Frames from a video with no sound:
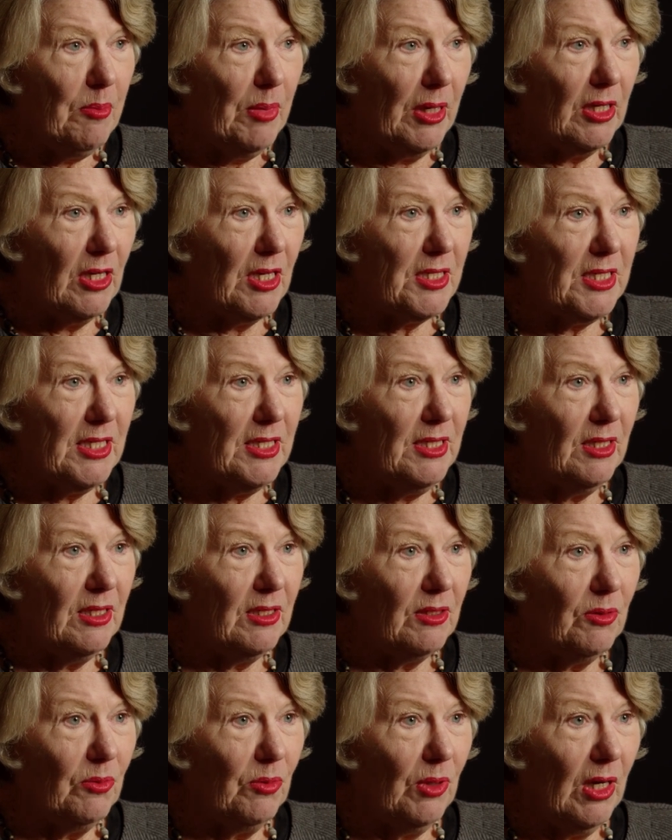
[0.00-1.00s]
but I
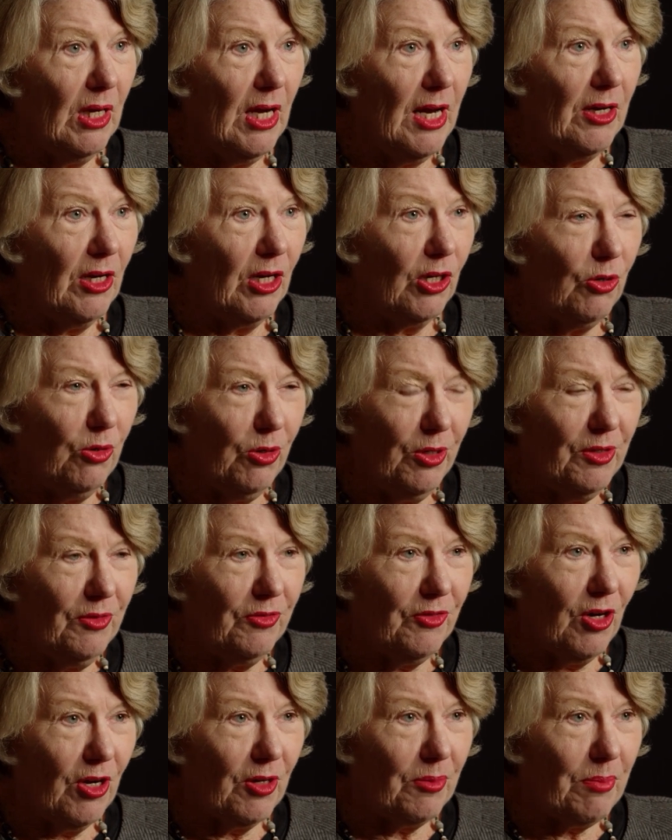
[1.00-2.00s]
didn't and I could
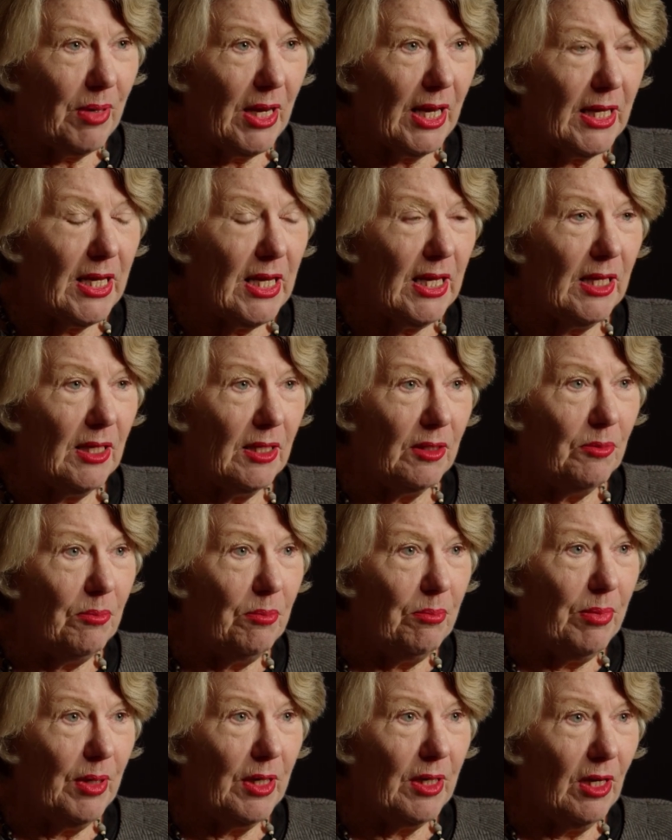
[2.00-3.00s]
have gone back
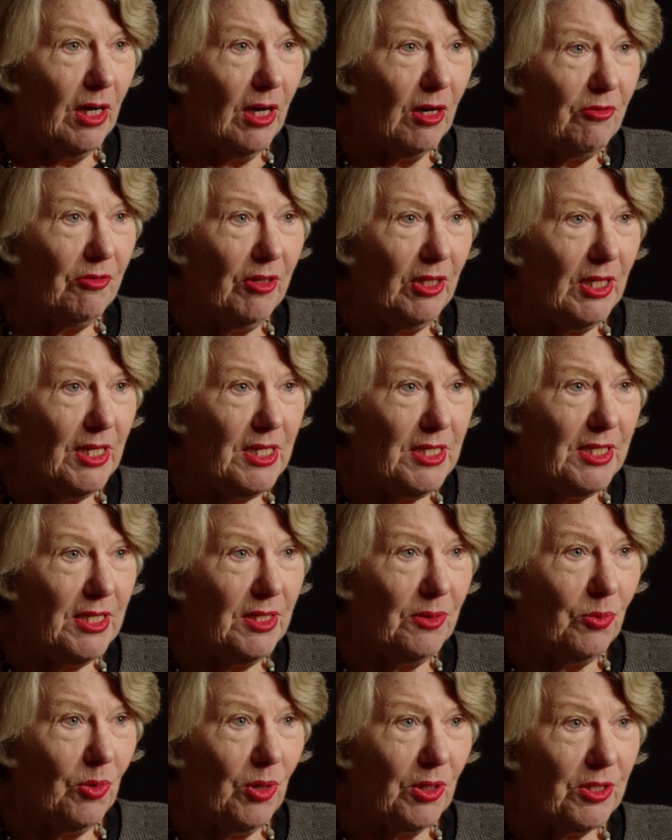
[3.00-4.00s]
in, but I really
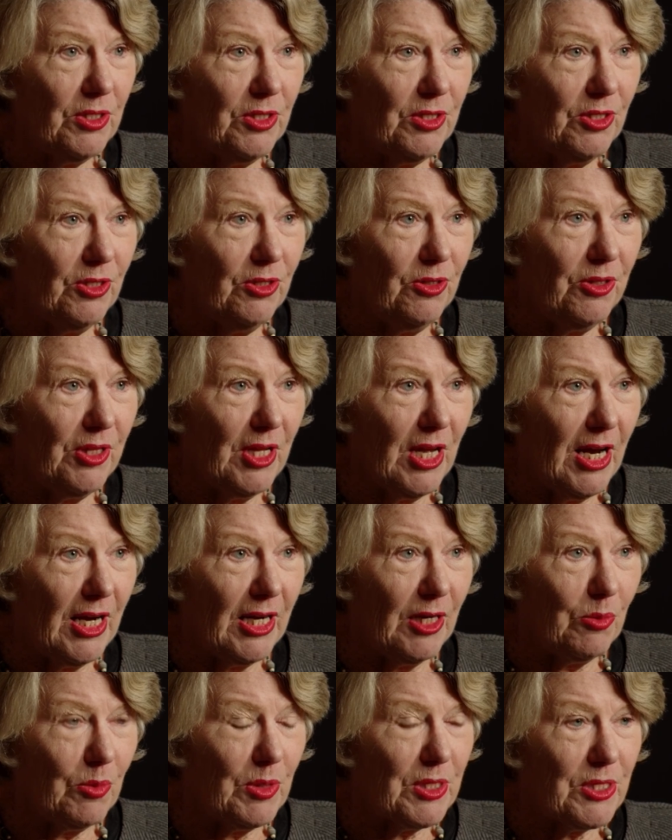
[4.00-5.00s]
didn't want to do
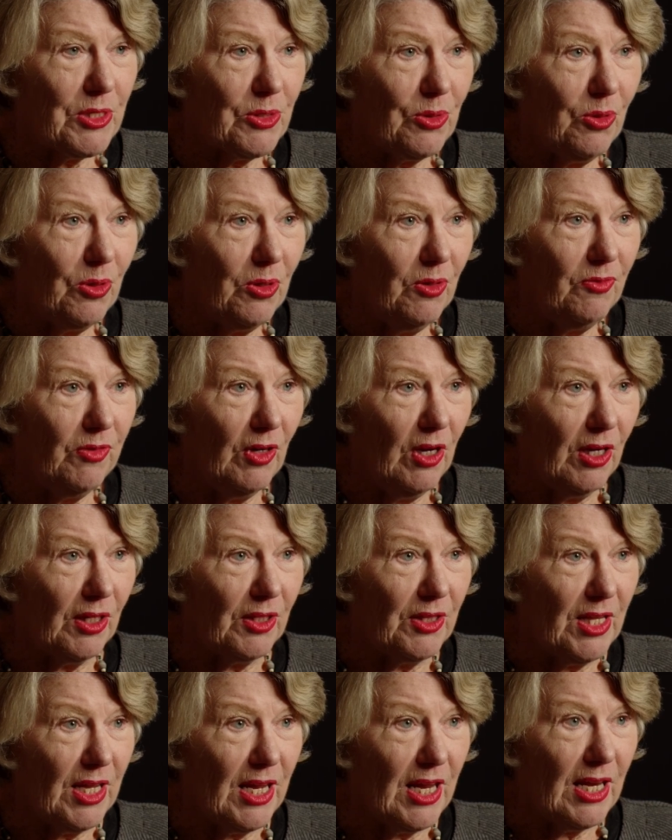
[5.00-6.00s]
that. It was sort of
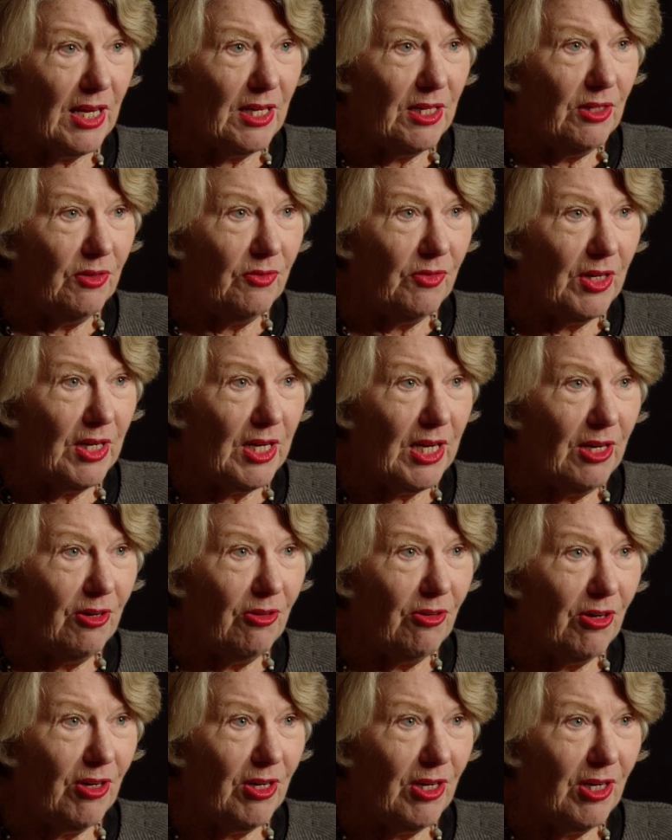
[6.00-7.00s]
like the end of an
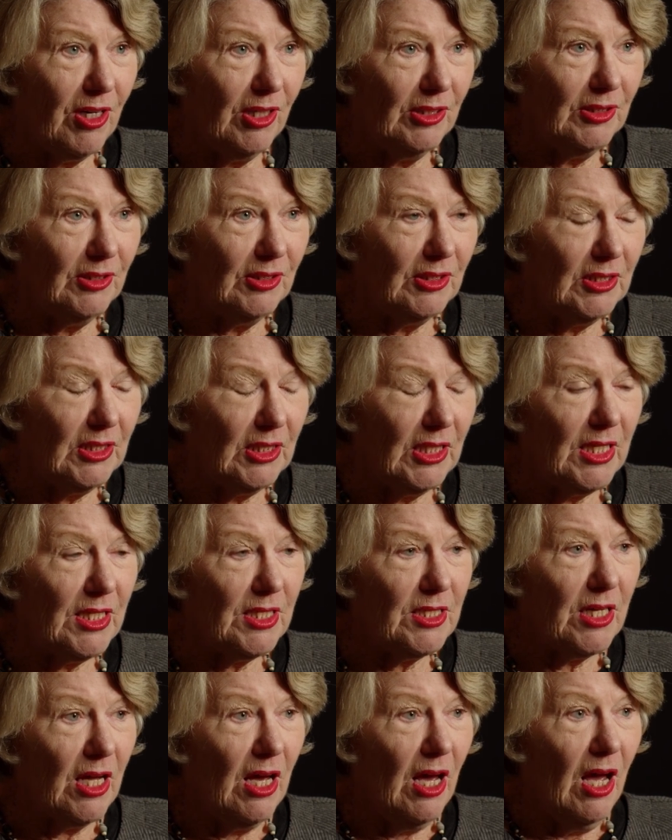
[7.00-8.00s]
era.
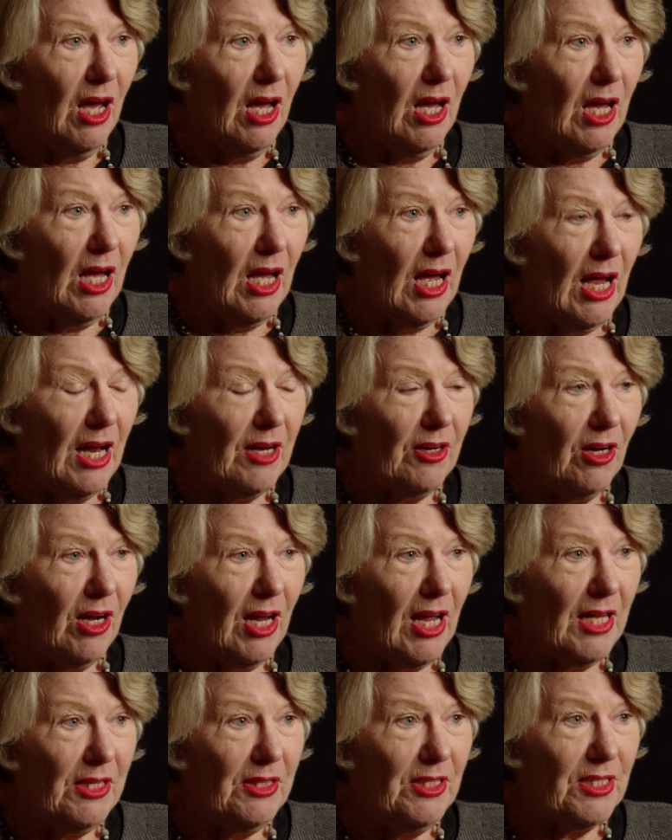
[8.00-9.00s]
And, and
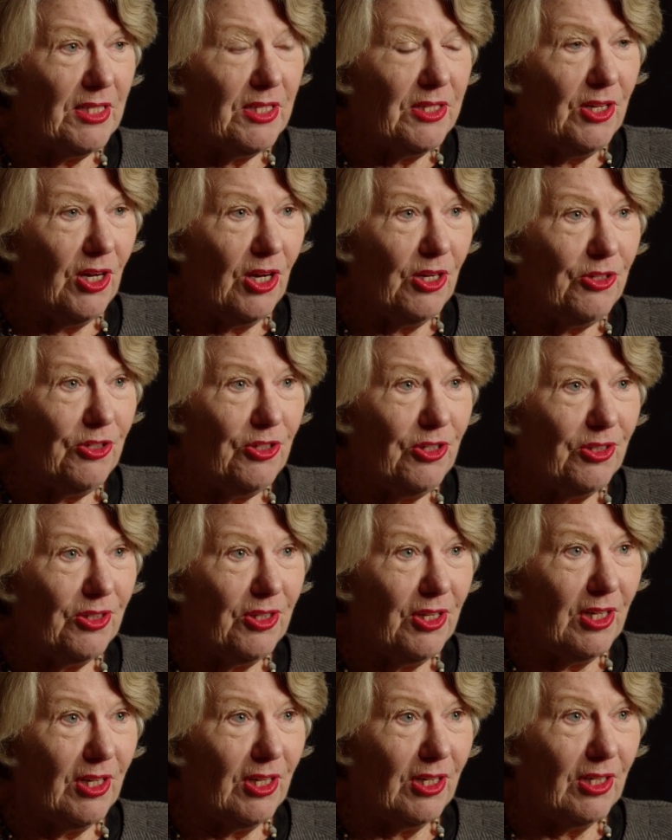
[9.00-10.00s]
I had this
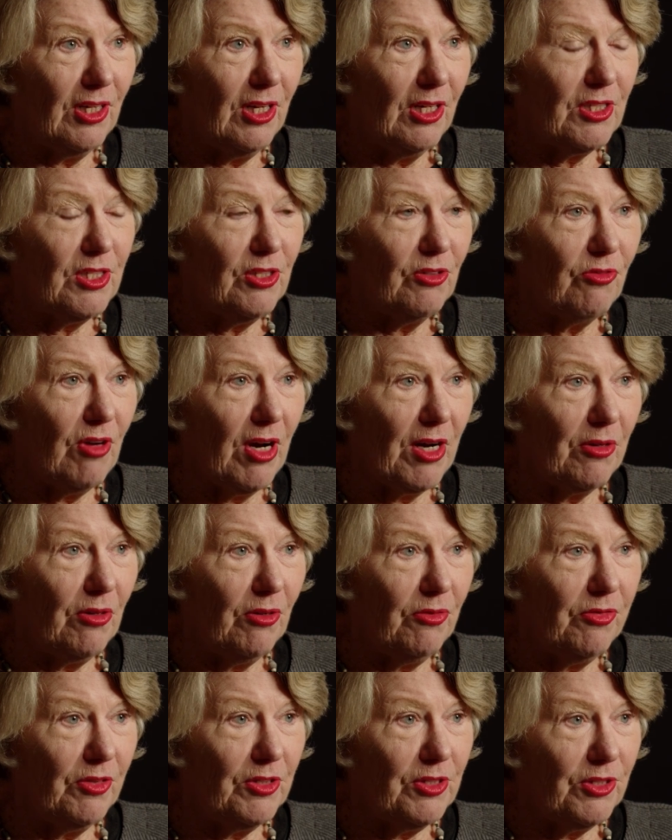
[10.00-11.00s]
notion that I'd like to run
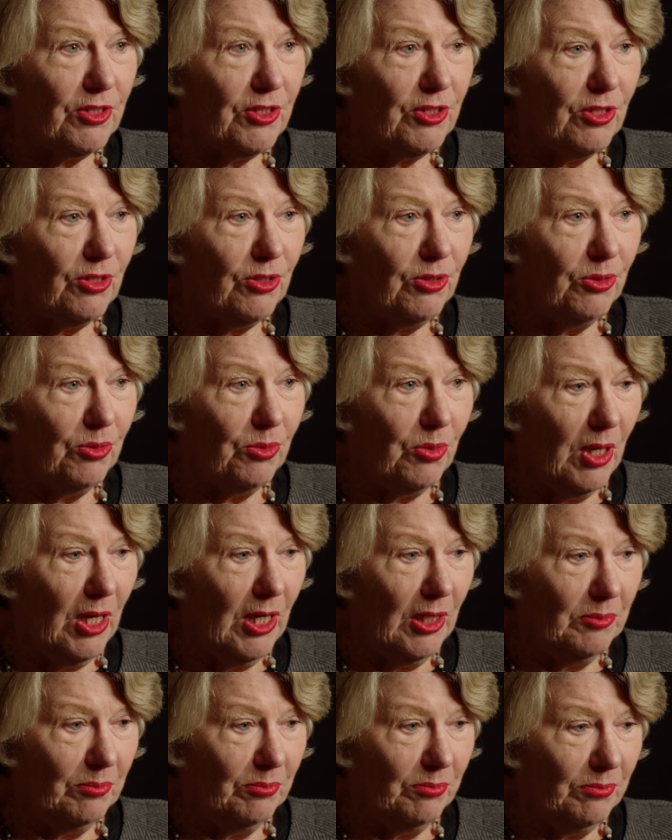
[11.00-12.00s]
off and do
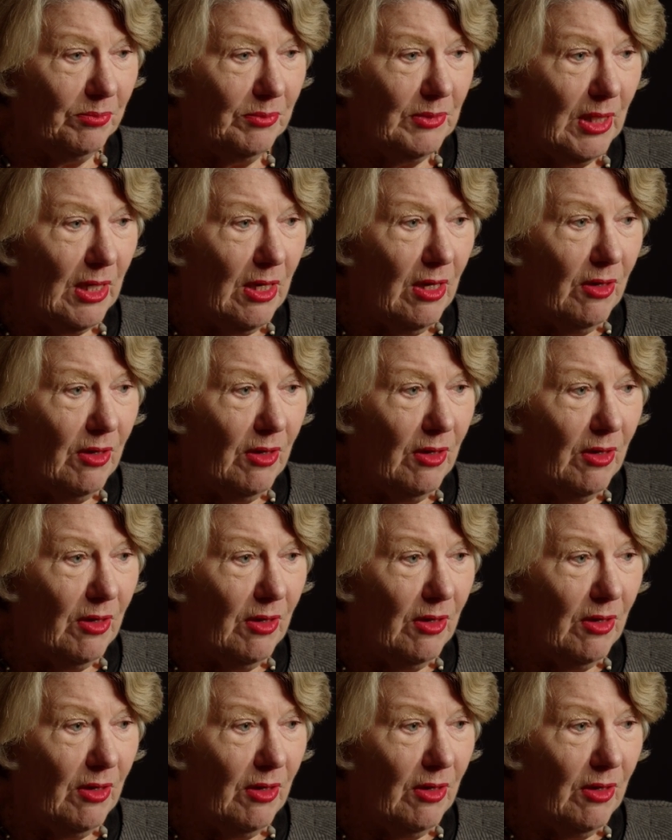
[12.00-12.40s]
um,